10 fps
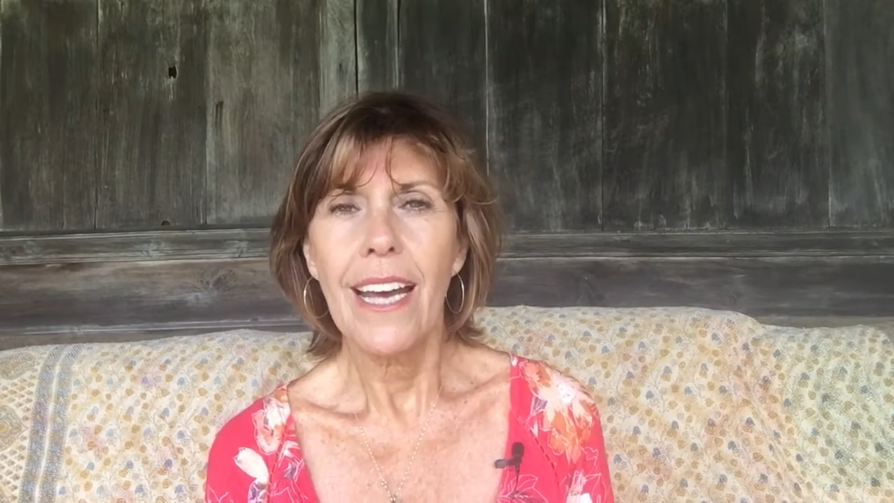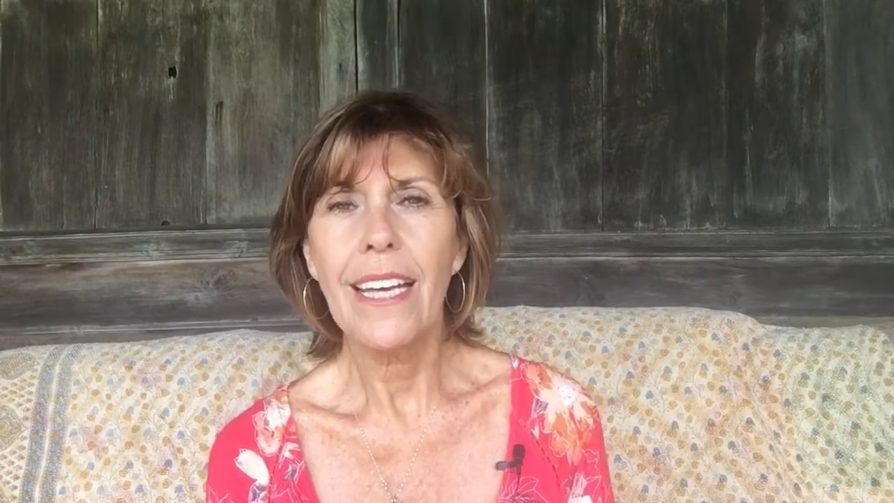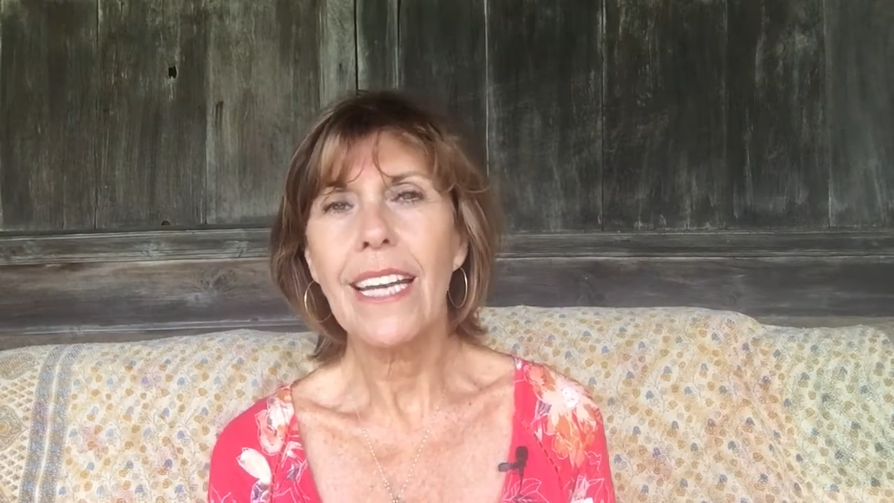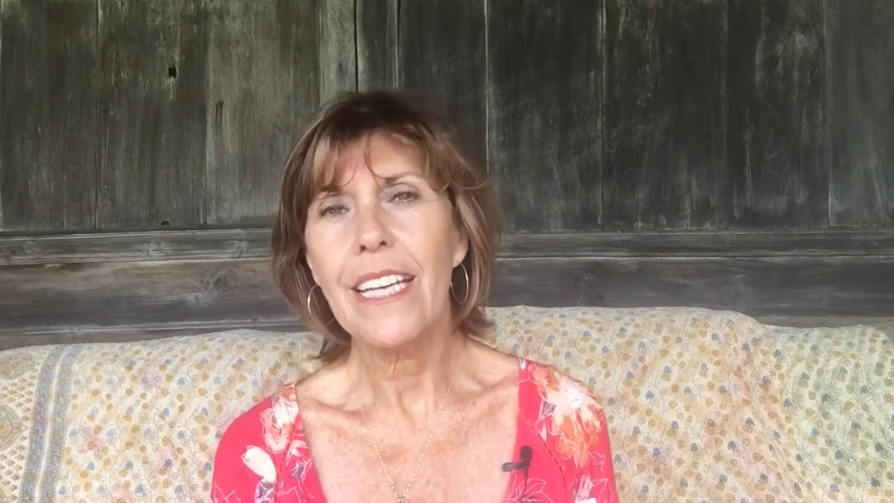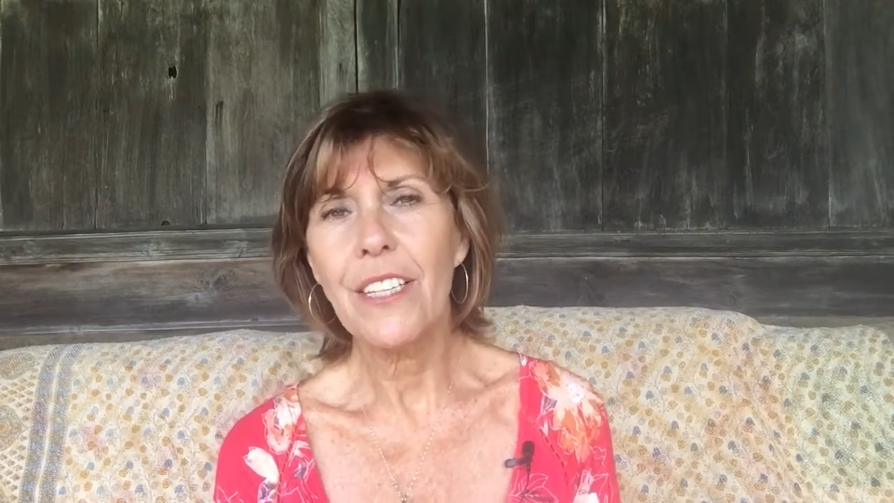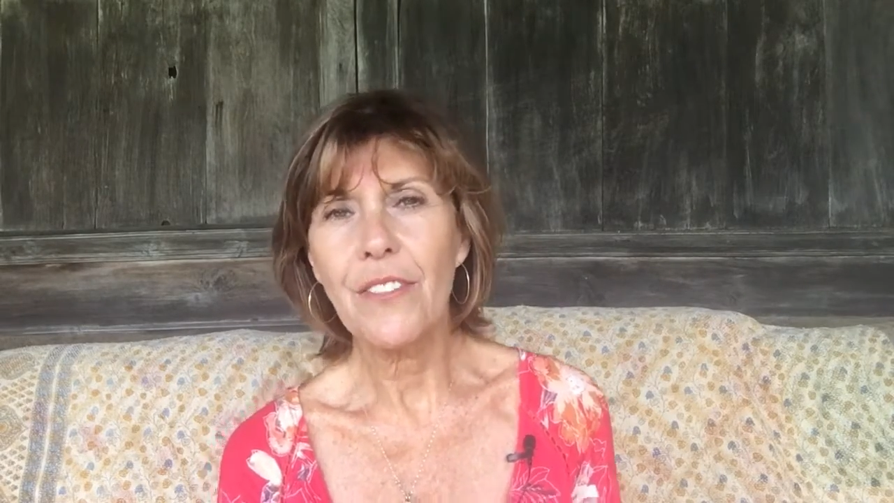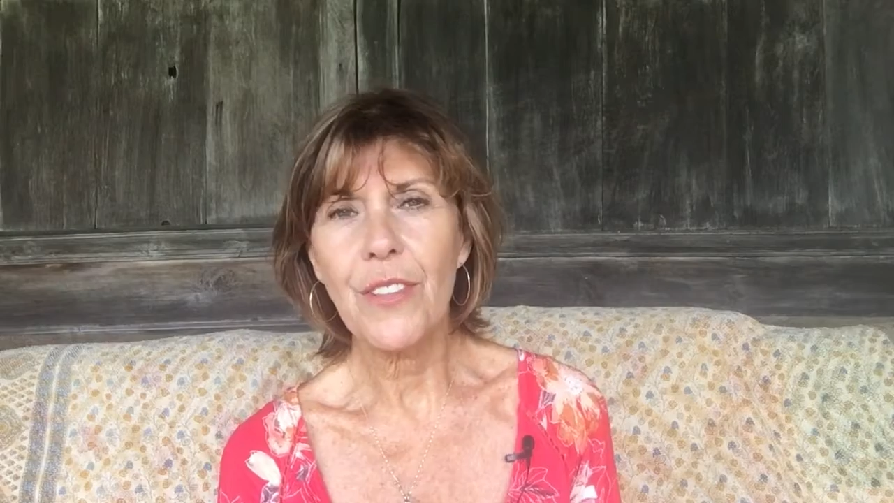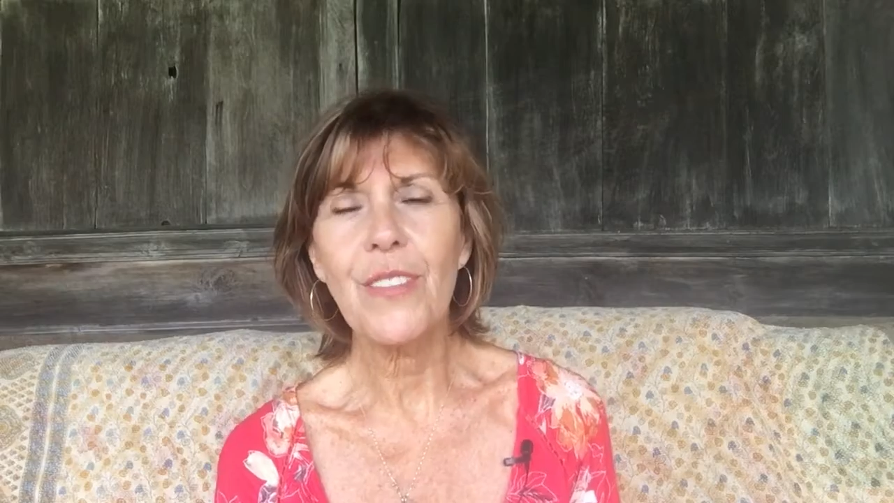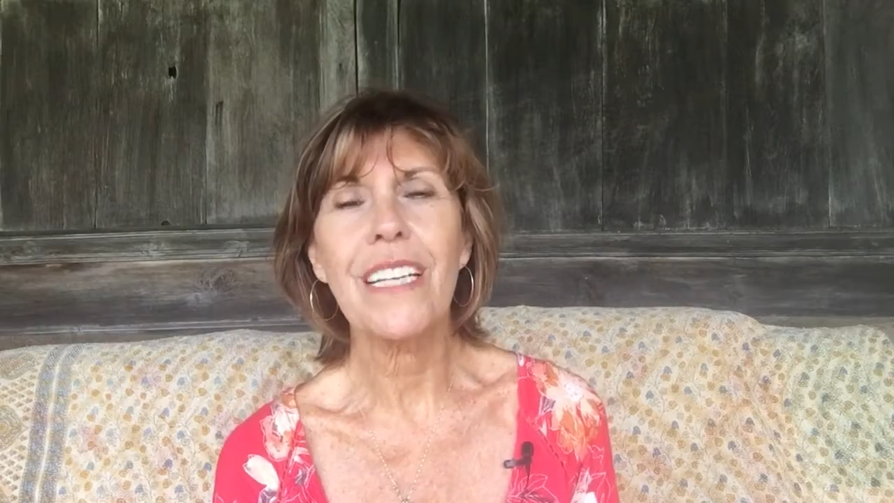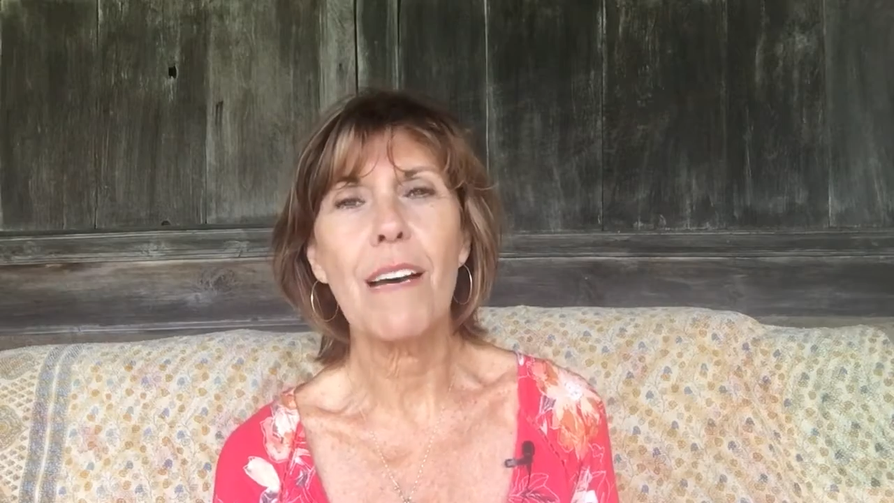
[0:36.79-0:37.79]
And I
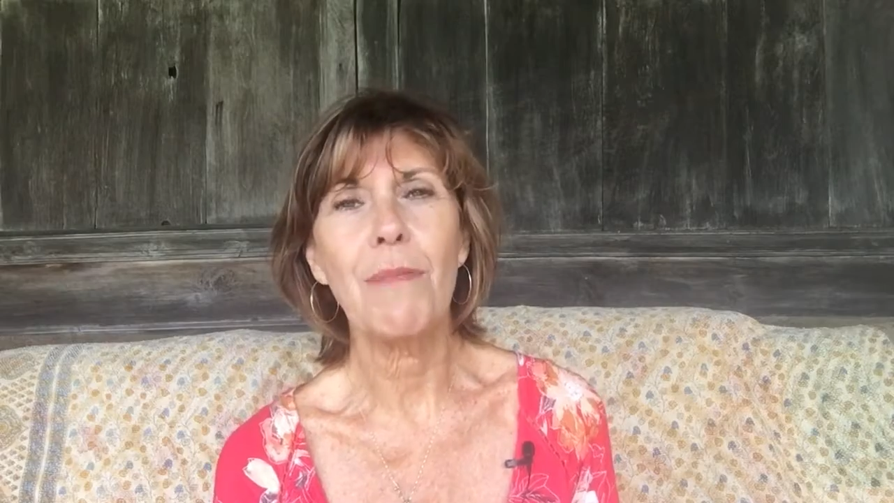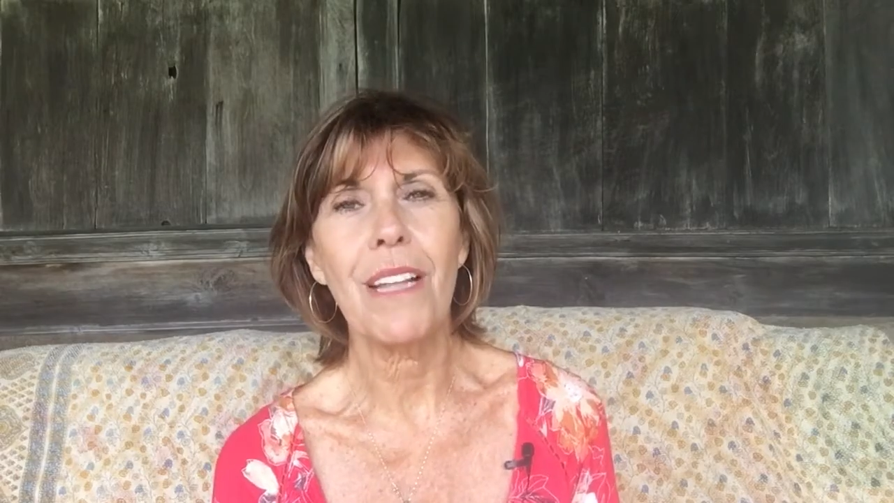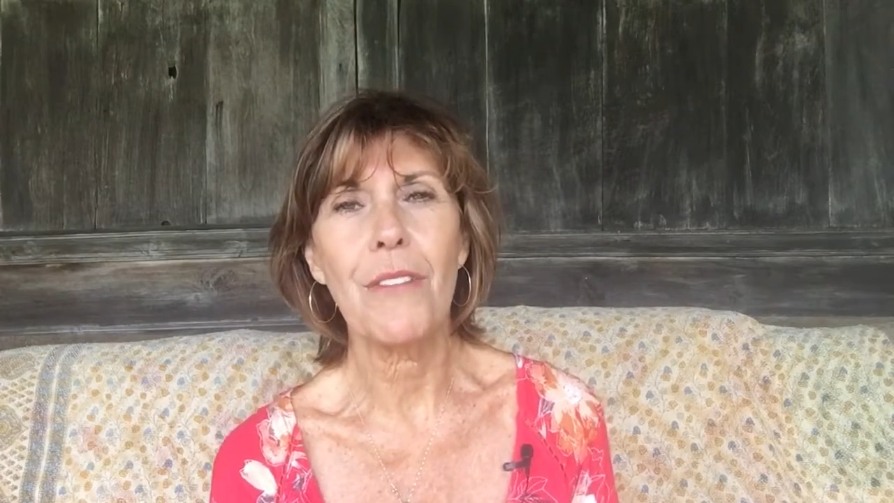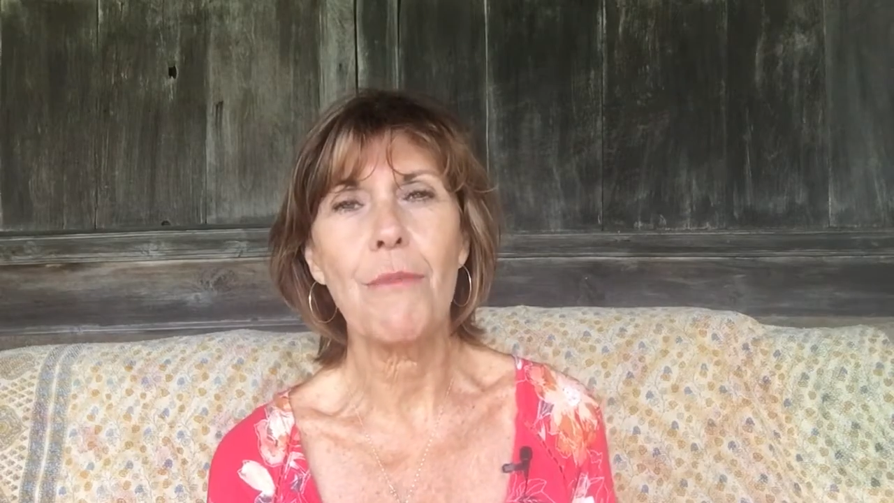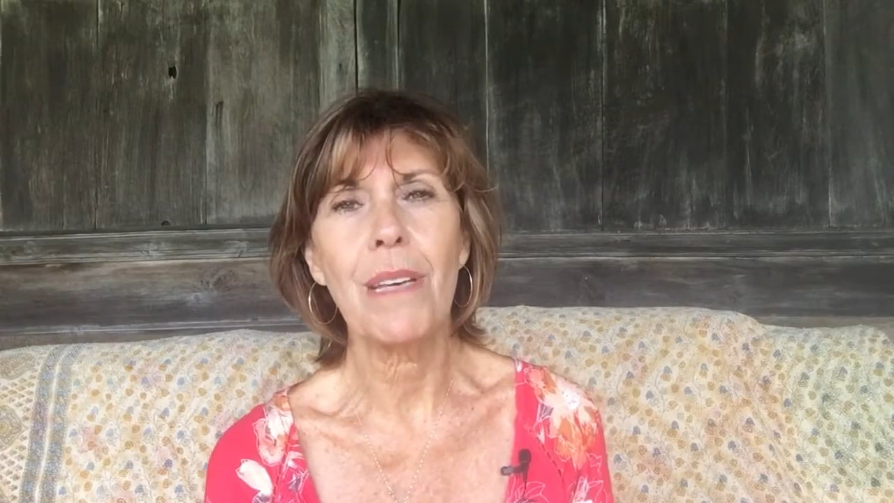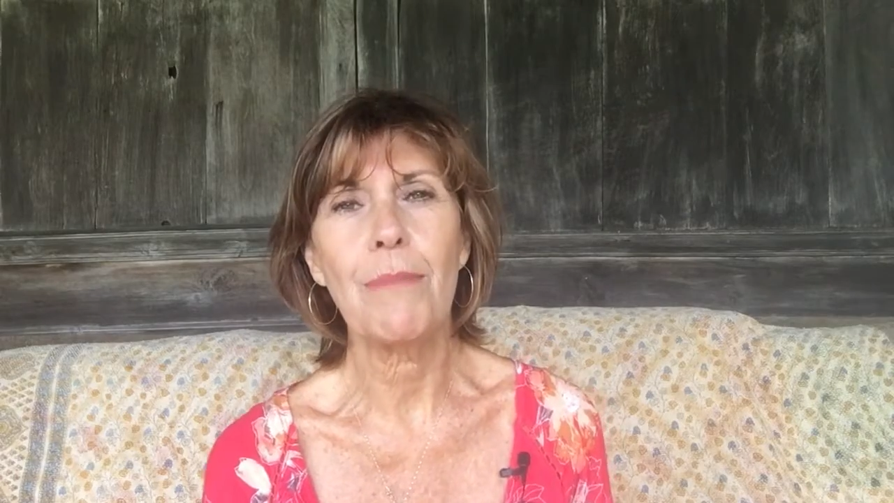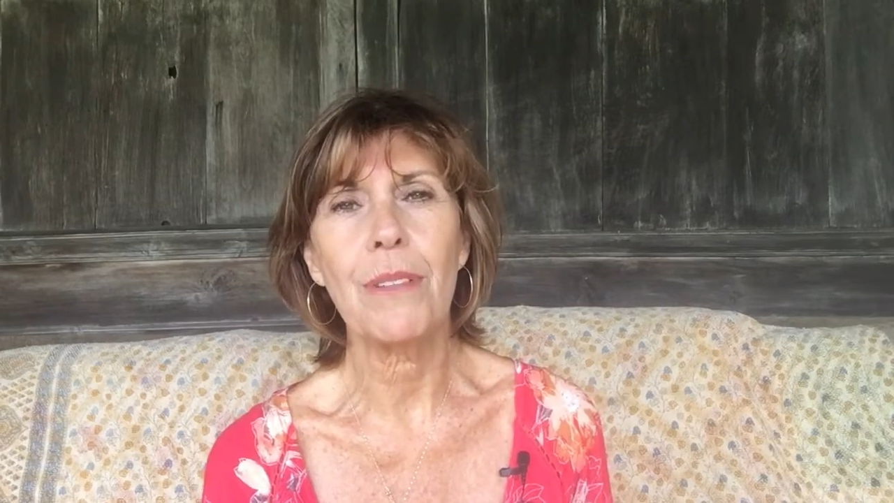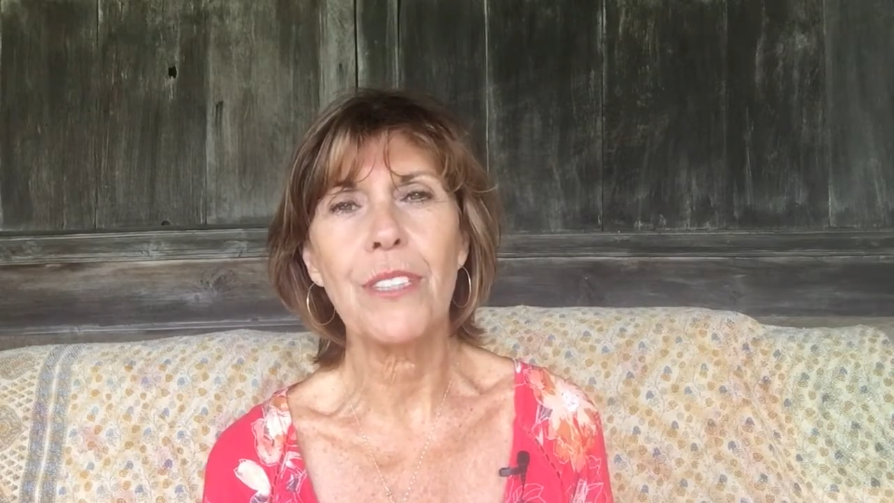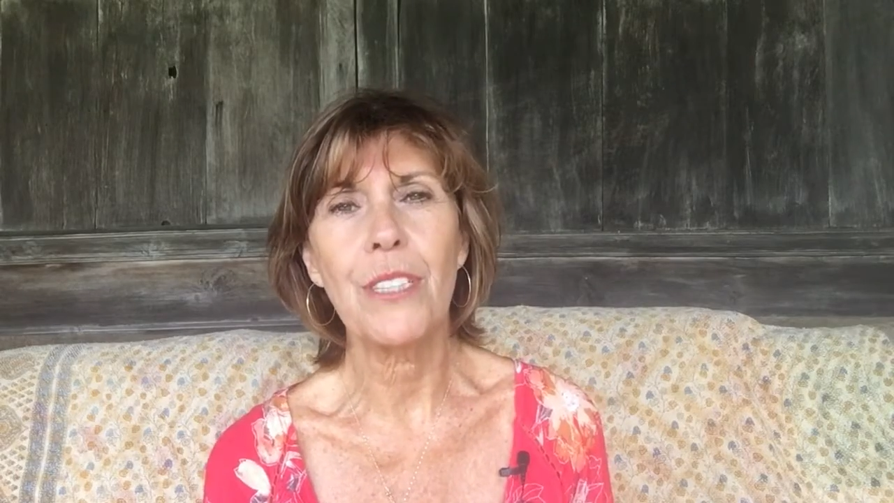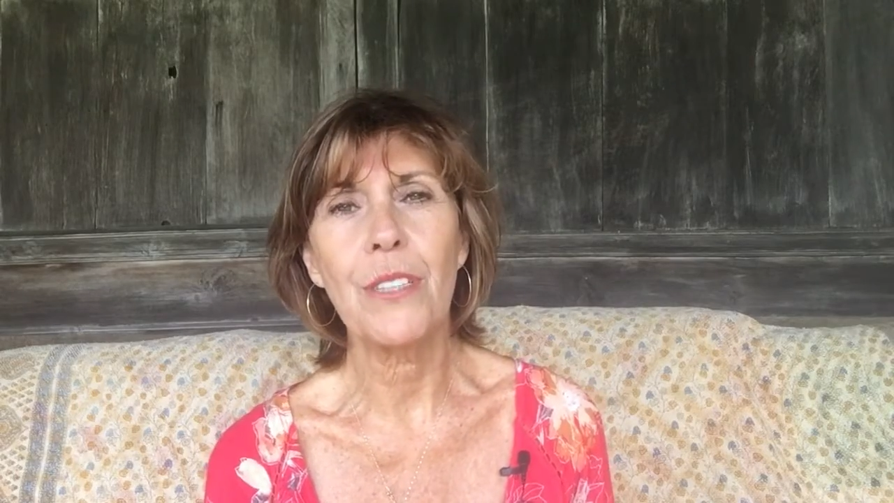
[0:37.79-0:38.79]
interviewed a couple other
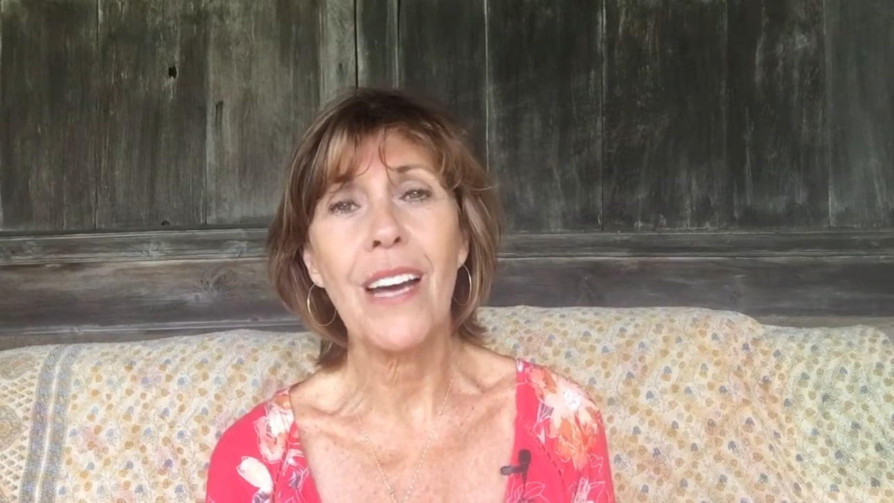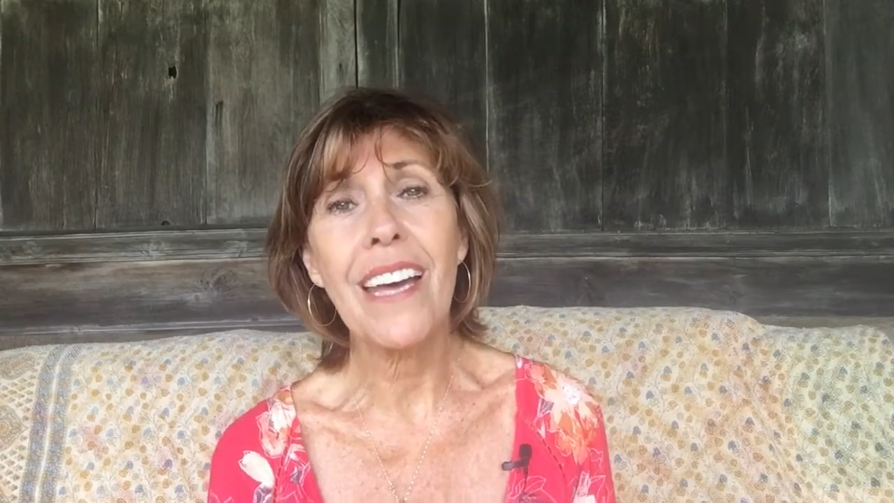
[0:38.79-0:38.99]
people too,